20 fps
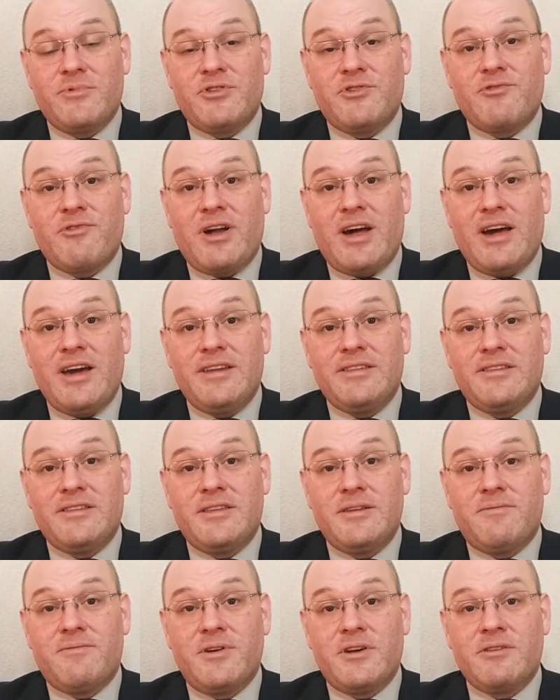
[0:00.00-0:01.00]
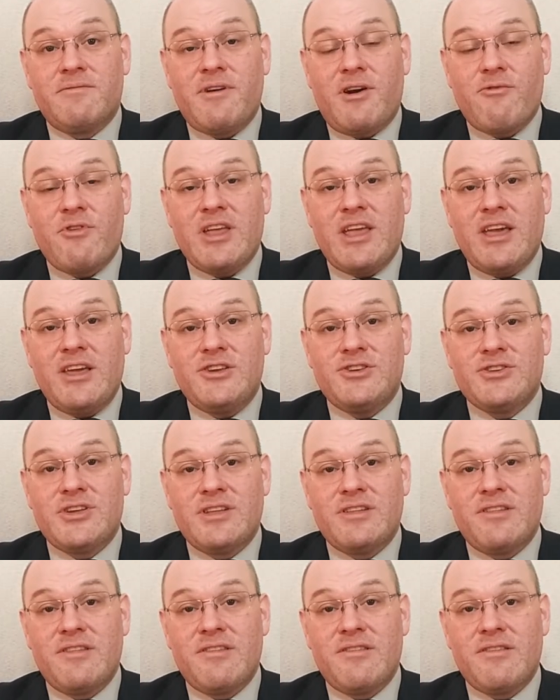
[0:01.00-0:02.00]
tried different
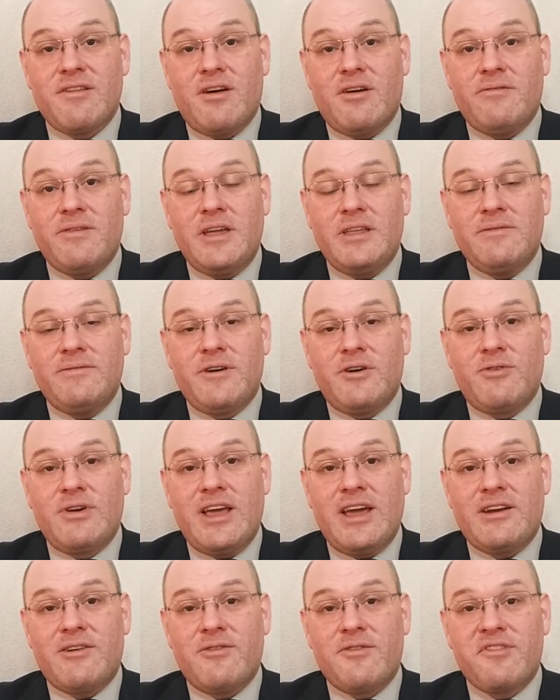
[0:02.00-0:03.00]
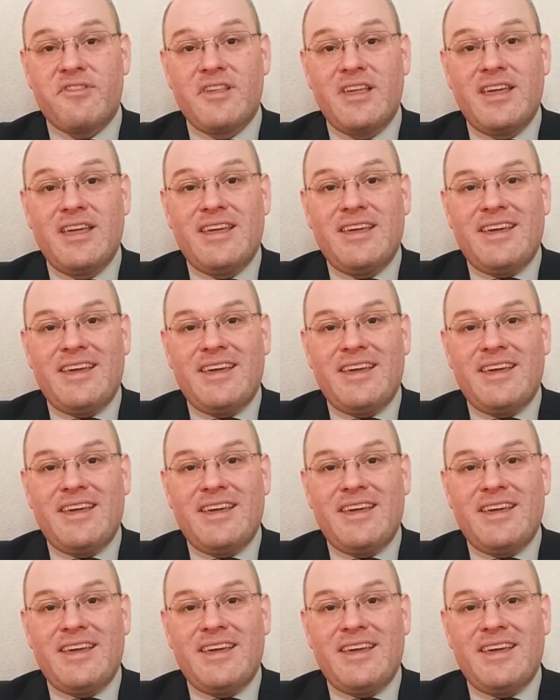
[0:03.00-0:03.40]
variations of info letters,